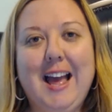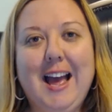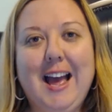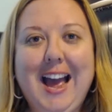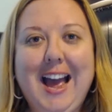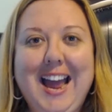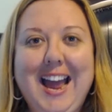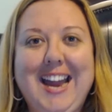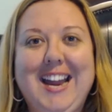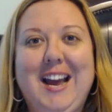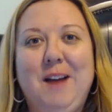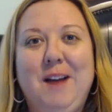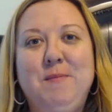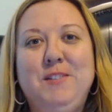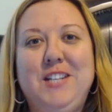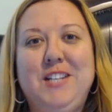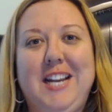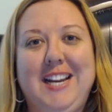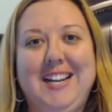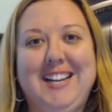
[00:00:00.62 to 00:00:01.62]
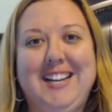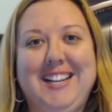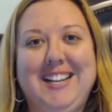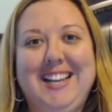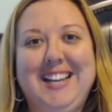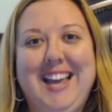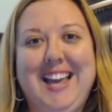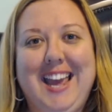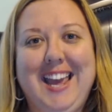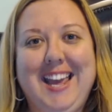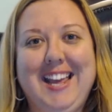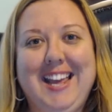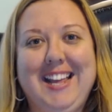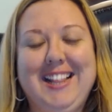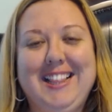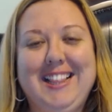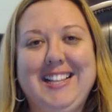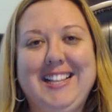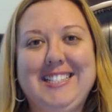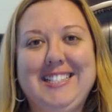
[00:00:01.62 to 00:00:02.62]
Hi, I'm Shayna,
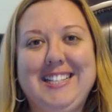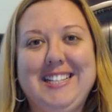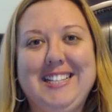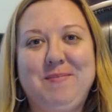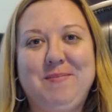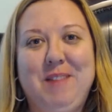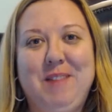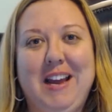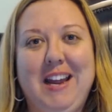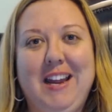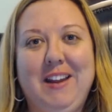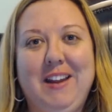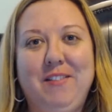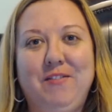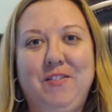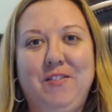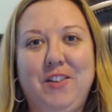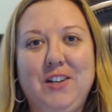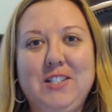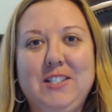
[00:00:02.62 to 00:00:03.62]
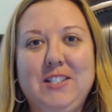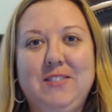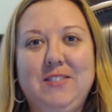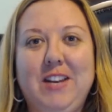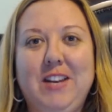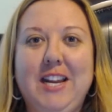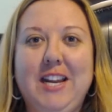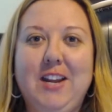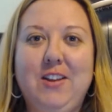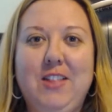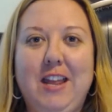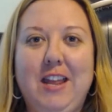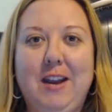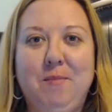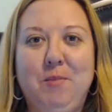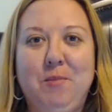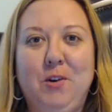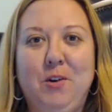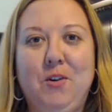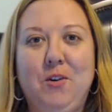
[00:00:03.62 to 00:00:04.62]
and this is my first video that
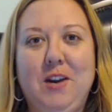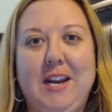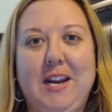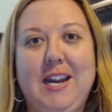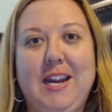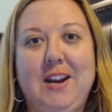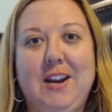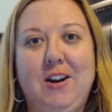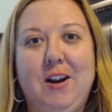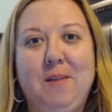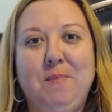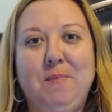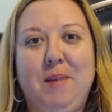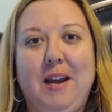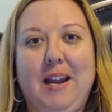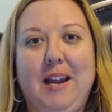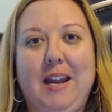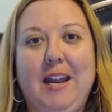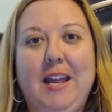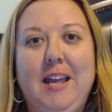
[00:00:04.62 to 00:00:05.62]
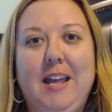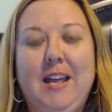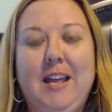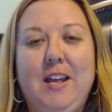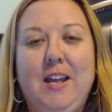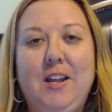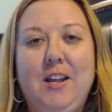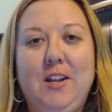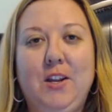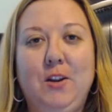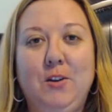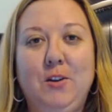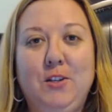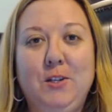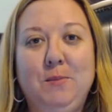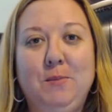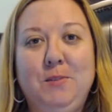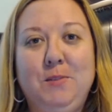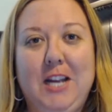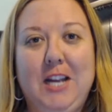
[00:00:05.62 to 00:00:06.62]
I'm recording here on my
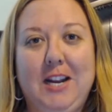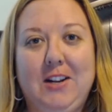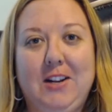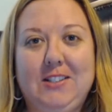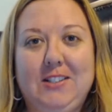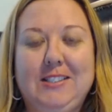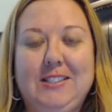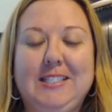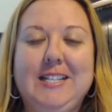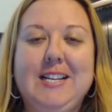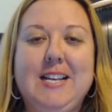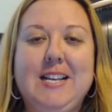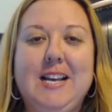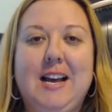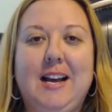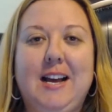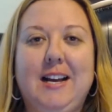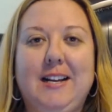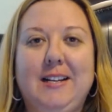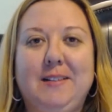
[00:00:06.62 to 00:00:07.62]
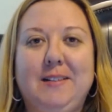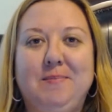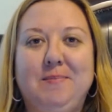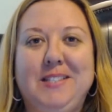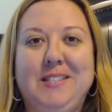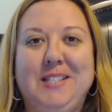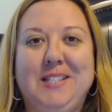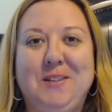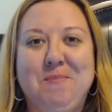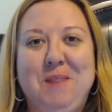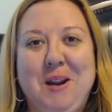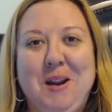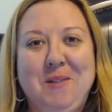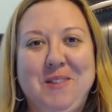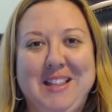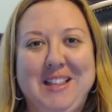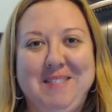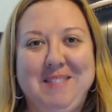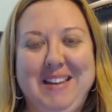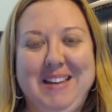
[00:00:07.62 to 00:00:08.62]
YouTube channel. So bear
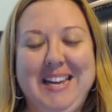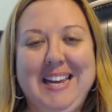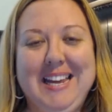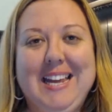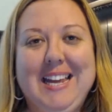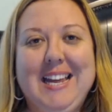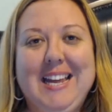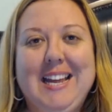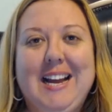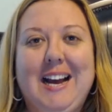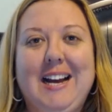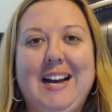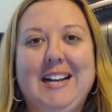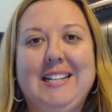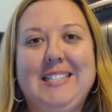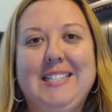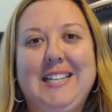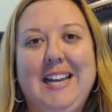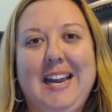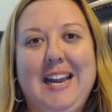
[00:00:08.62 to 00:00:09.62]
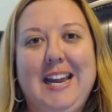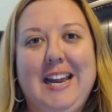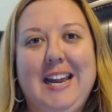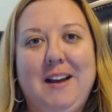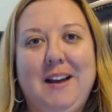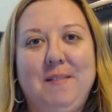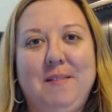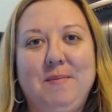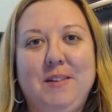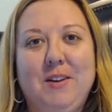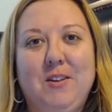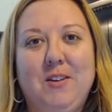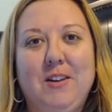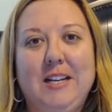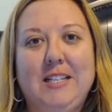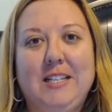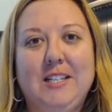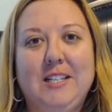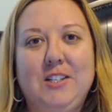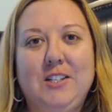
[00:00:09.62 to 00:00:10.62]
with me. Today I'm
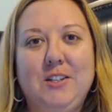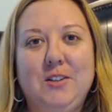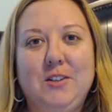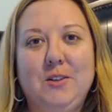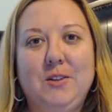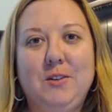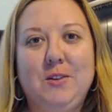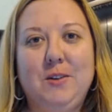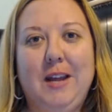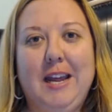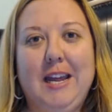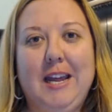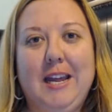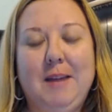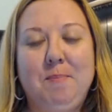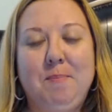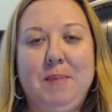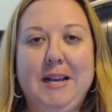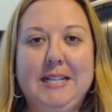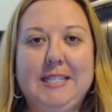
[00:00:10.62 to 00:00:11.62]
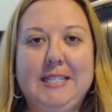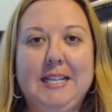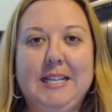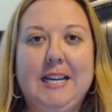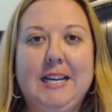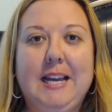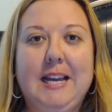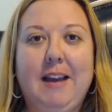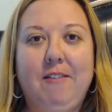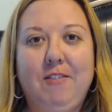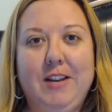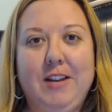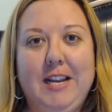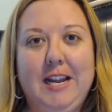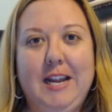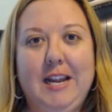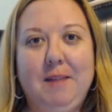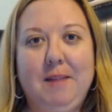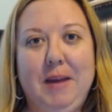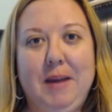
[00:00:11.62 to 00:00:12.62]
going to do a basic
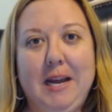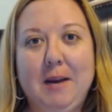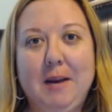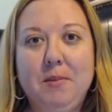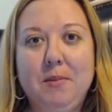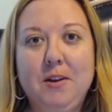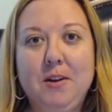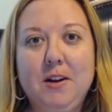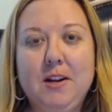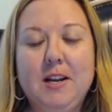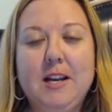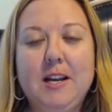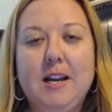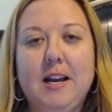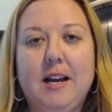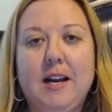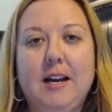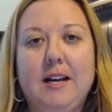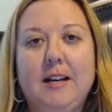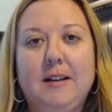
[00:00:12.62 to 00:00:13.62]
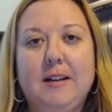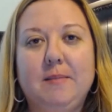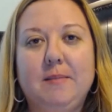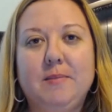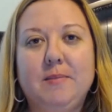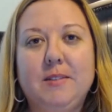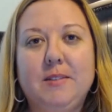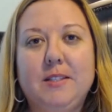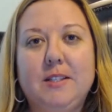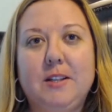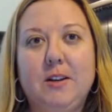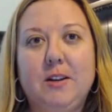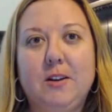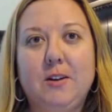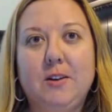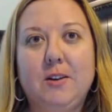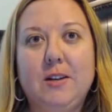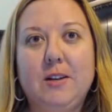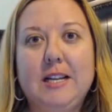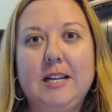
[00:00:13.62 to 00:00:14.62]
everyday makeup look,
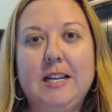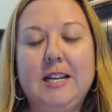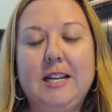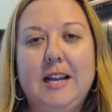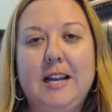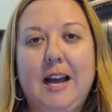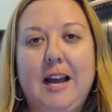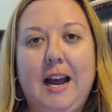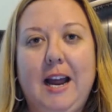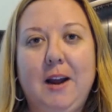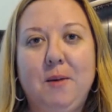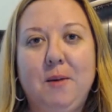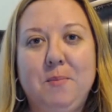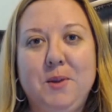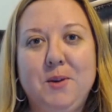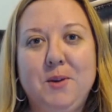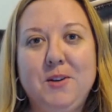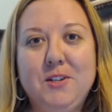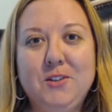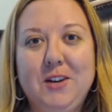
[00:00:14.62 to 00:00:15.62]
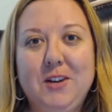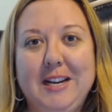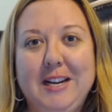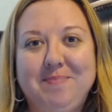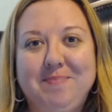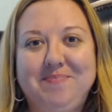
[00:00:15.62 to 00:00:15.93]
so I hope you enjoy.